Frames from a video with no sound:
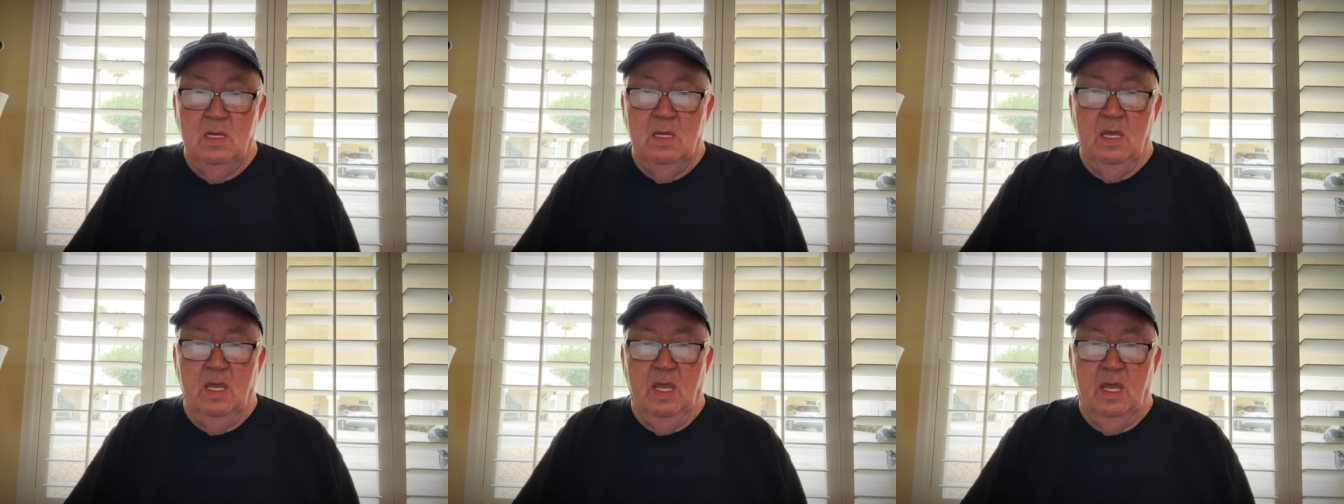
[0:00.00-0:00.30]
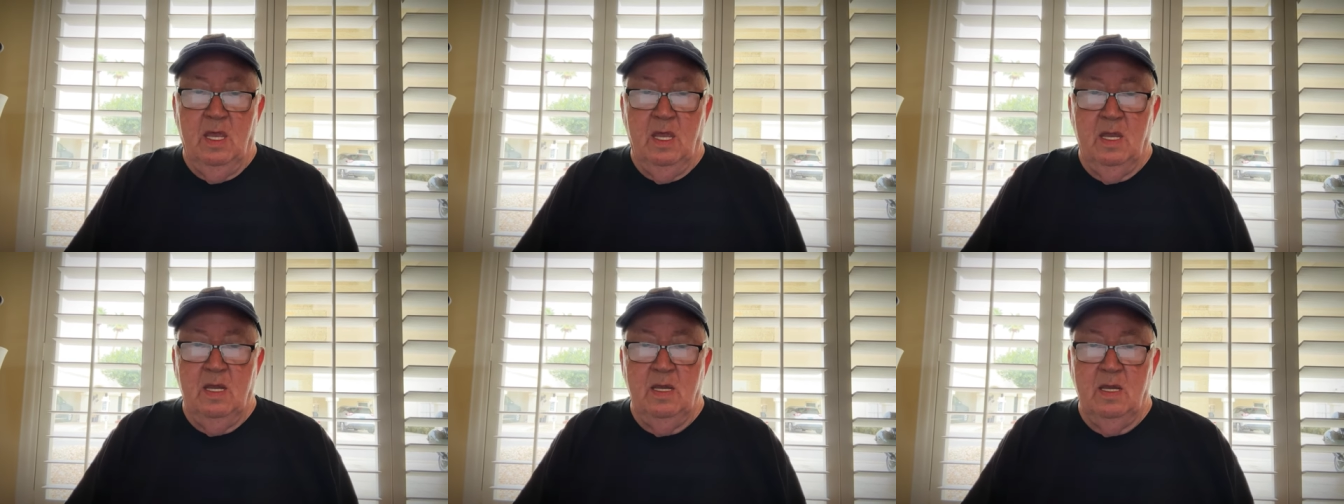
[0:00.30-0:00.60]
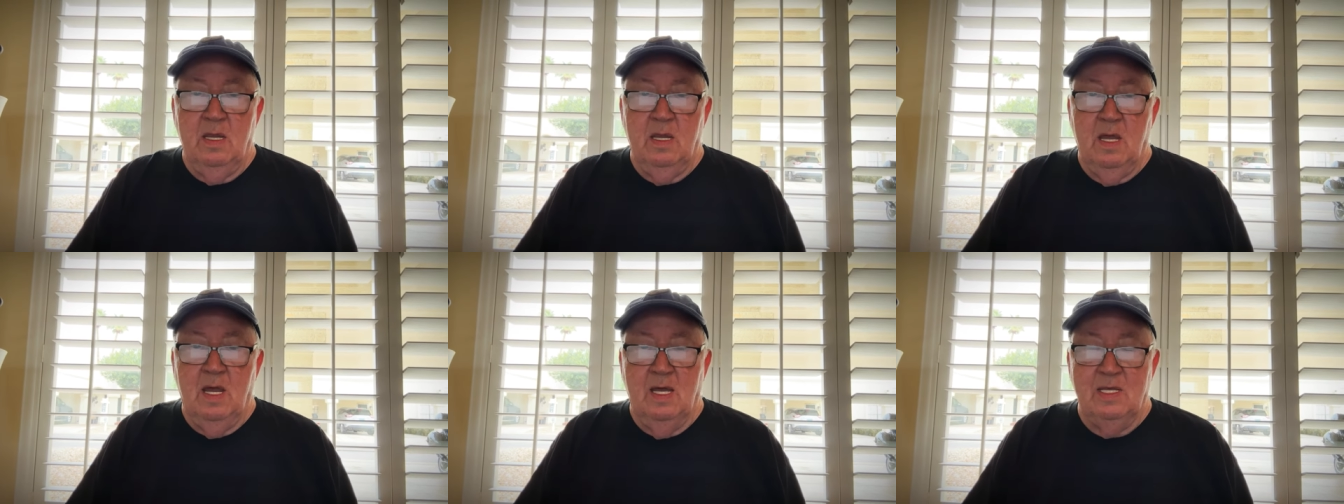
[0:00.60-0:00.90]

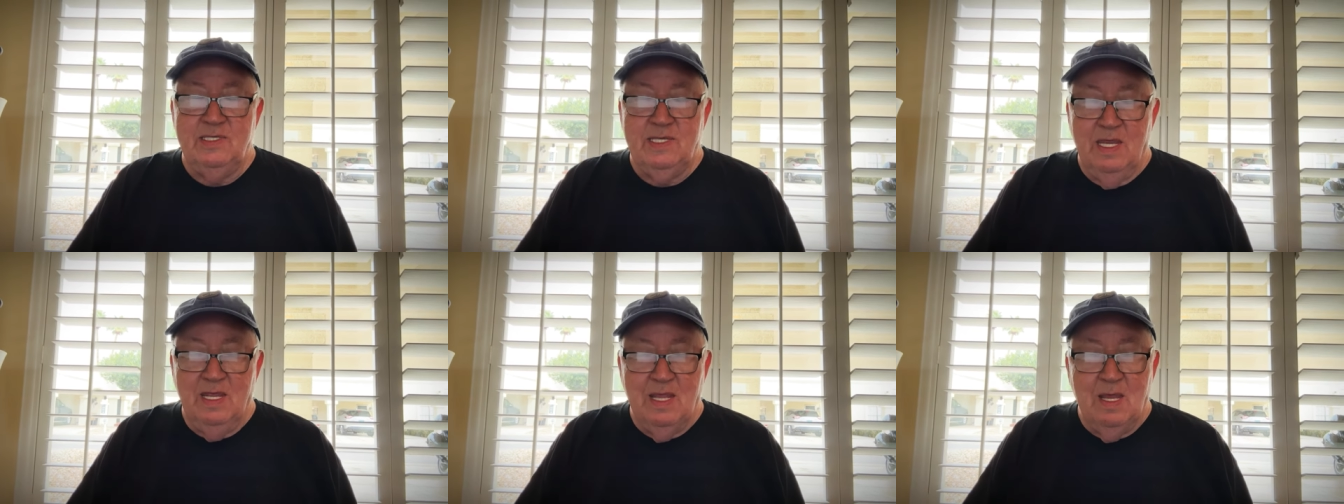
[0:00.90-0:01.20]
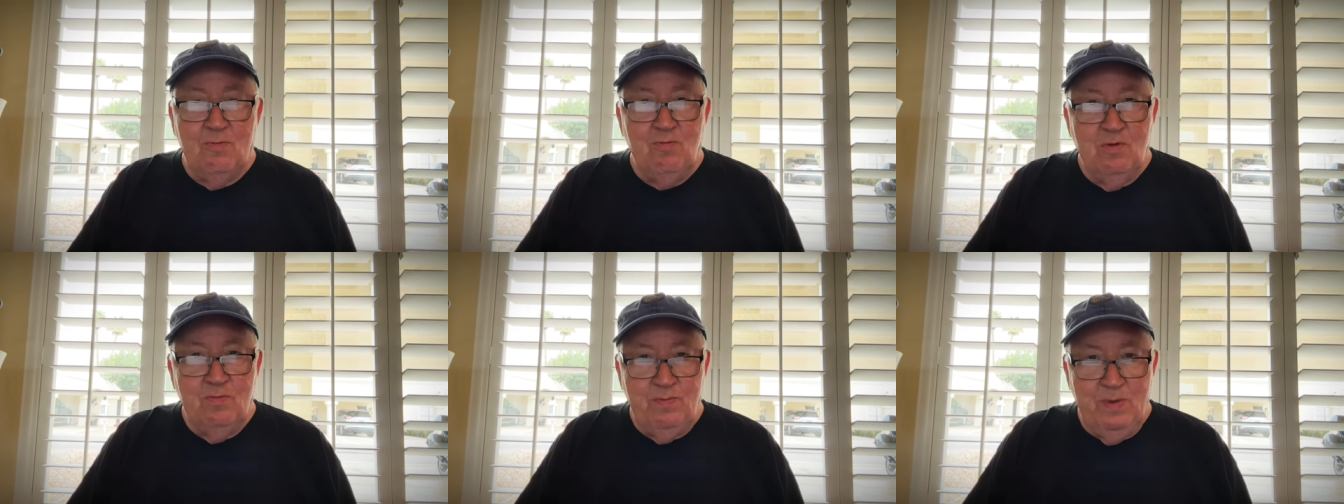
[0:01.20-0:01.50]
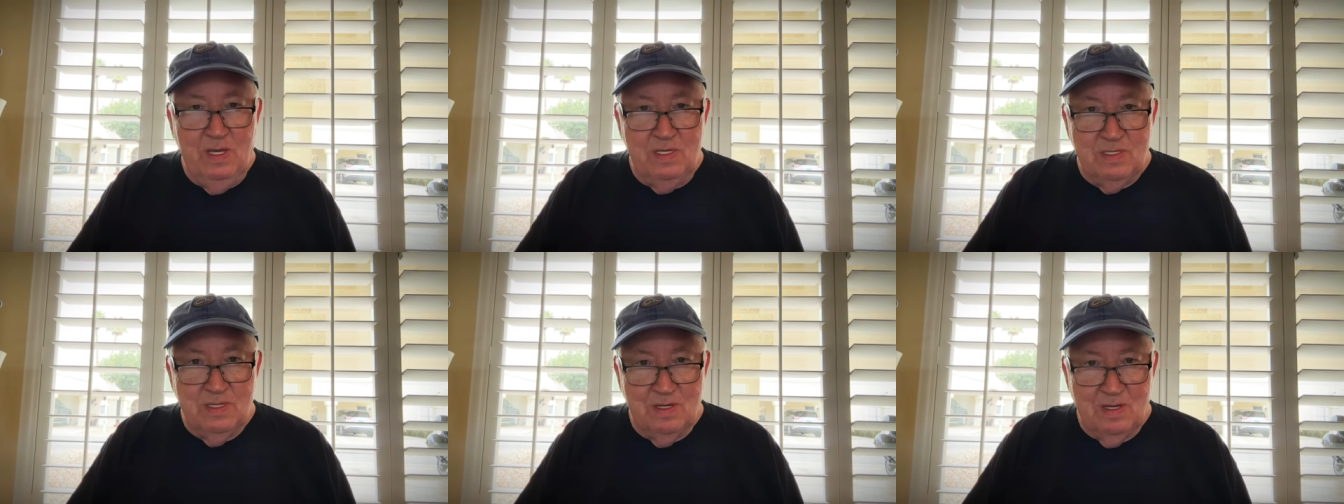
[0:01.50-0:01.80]
And I say that with
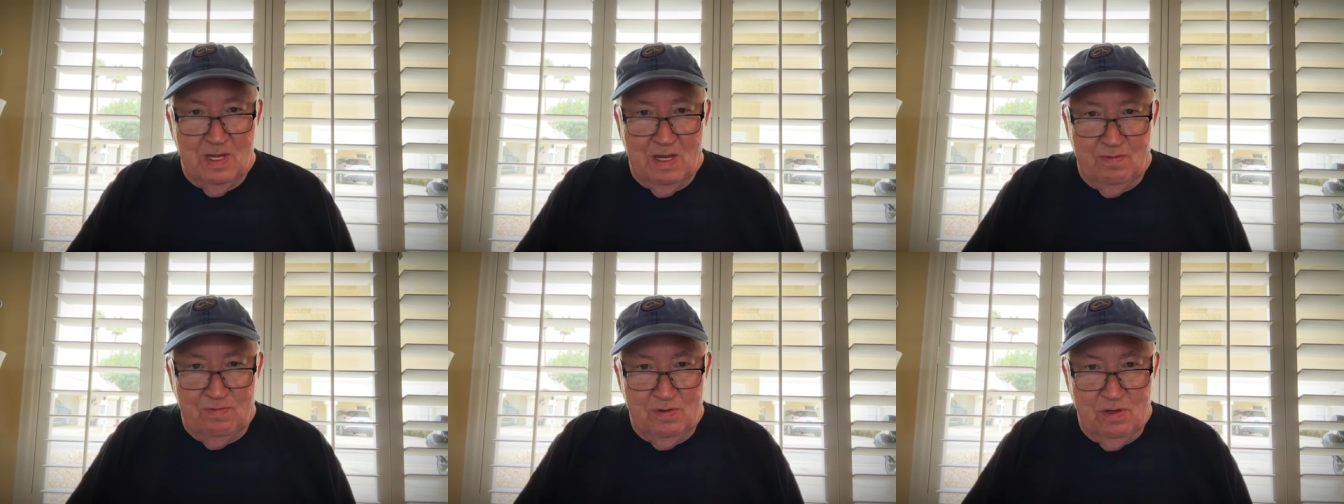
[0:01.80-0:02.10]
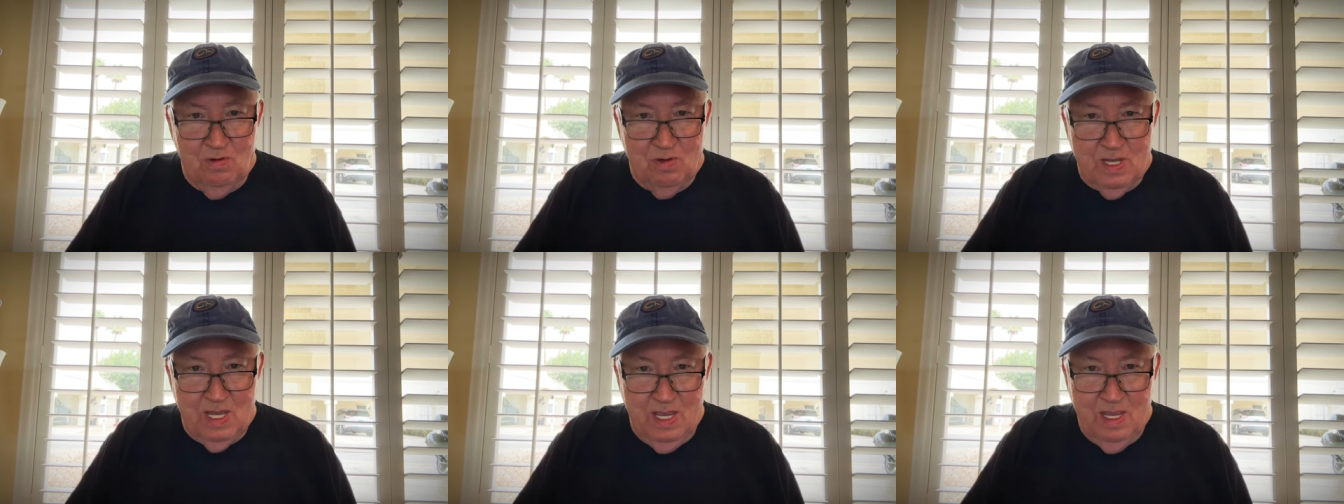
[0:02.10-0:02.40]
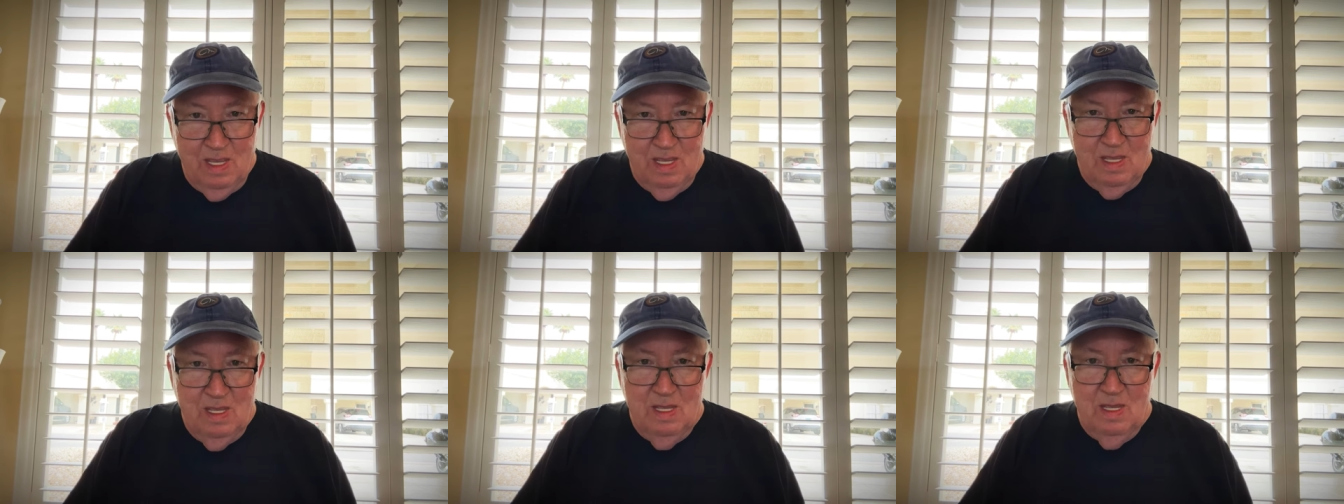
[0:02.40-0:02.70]
peace and love, okay?
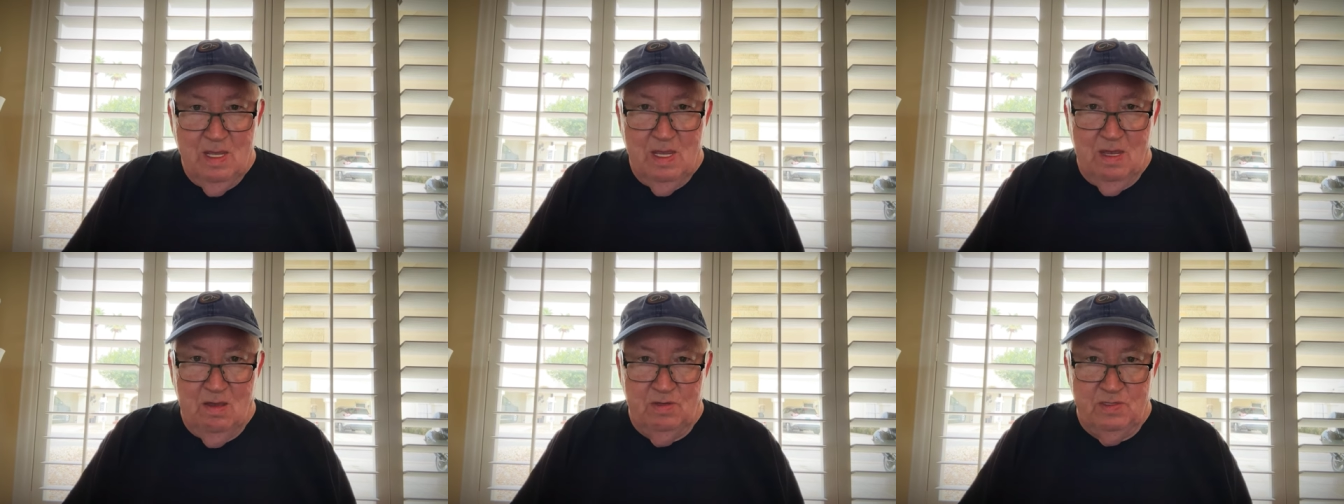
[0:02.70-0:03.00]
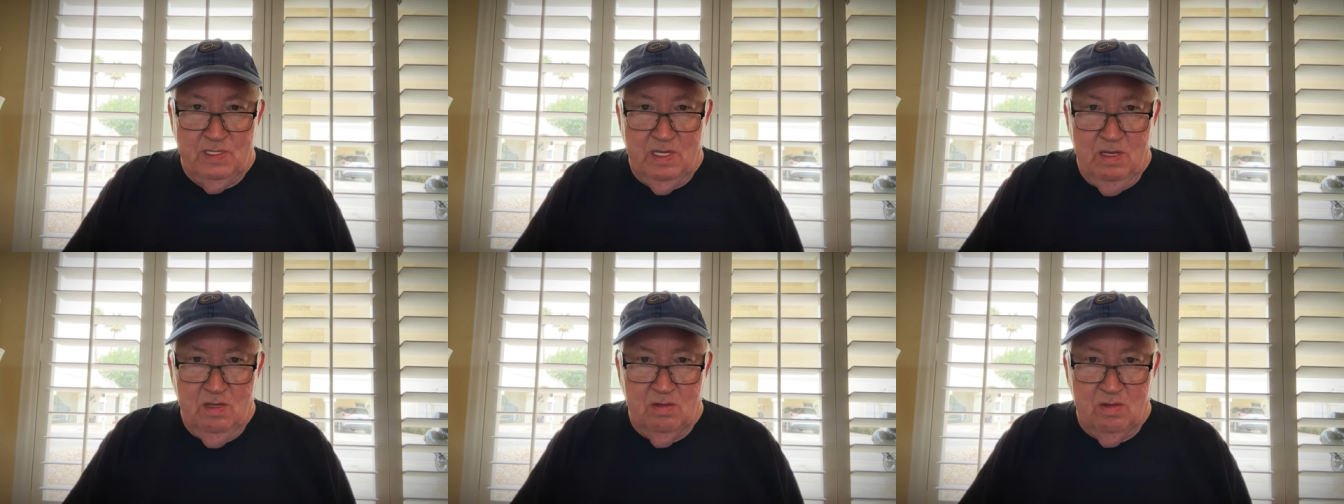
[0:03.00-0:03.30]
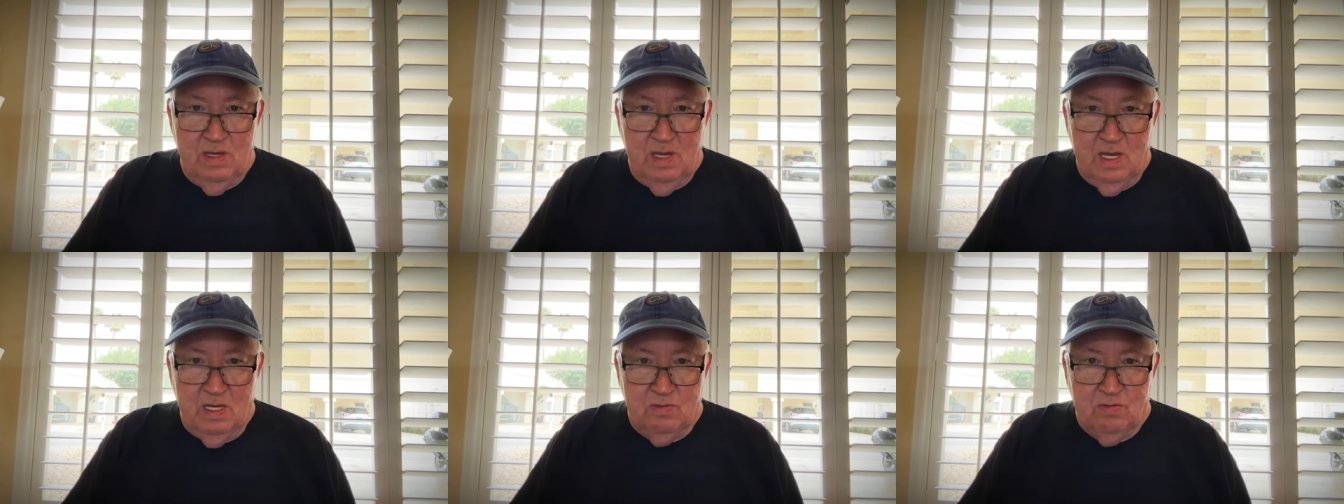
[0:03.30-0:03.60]
I'll see you on the
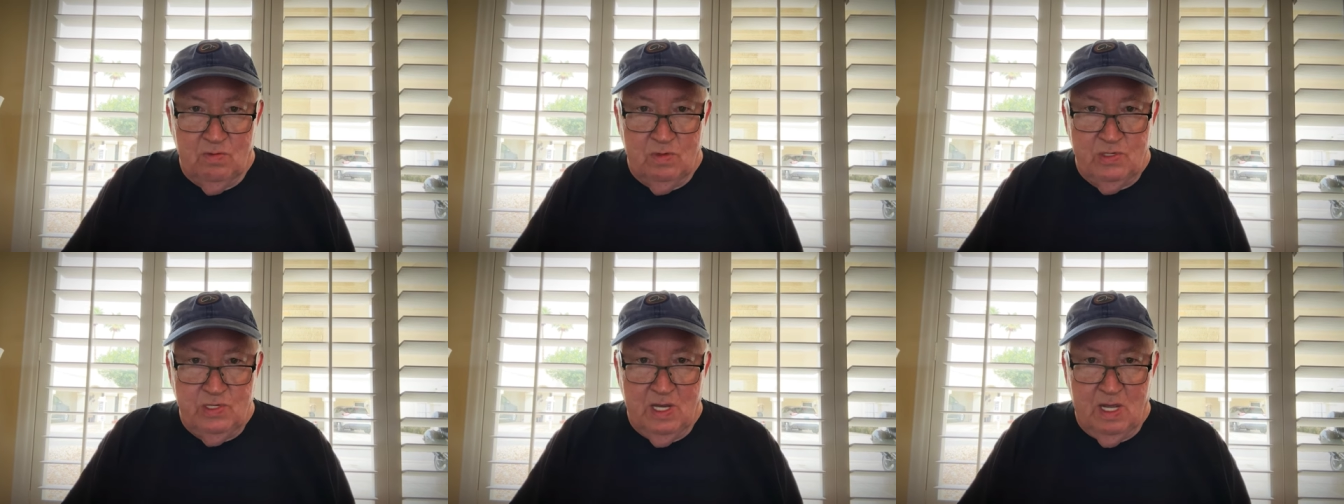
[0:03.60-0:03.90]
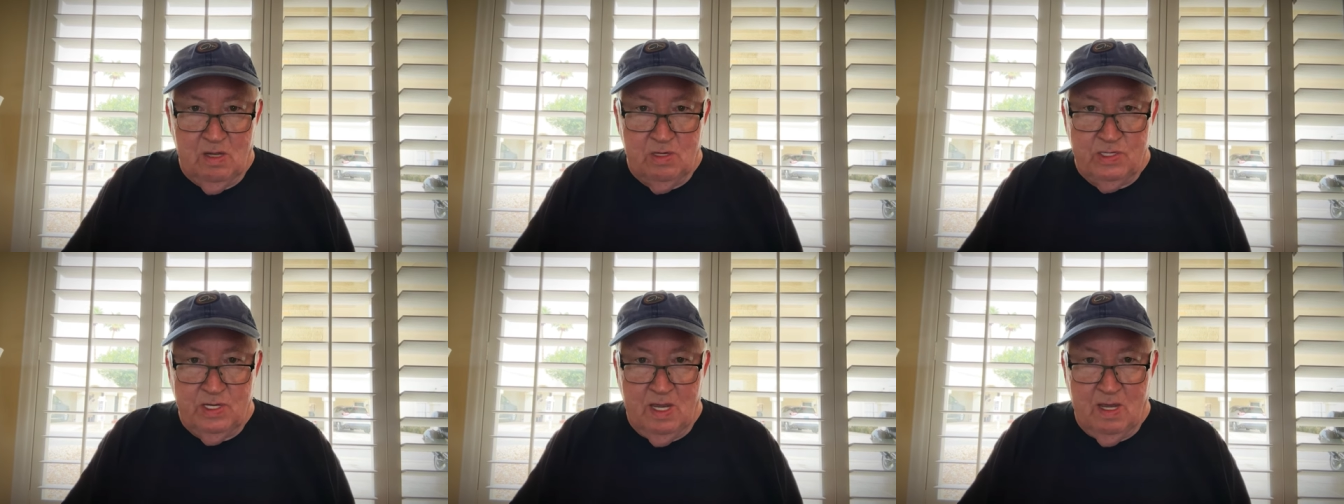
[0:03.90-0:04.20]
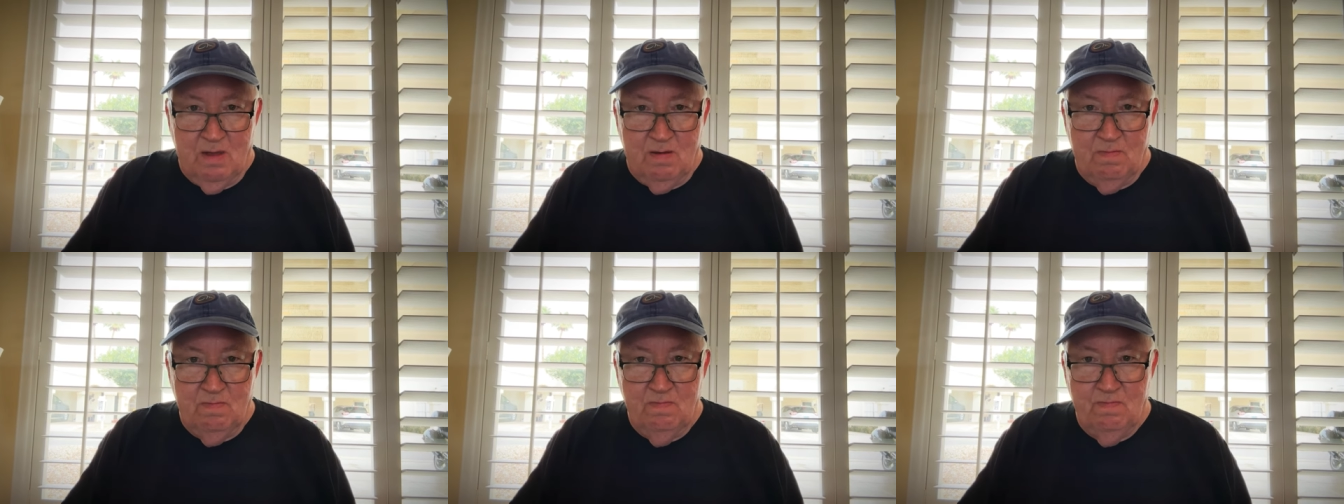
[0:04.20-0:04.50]
next one. Ciao, ciao.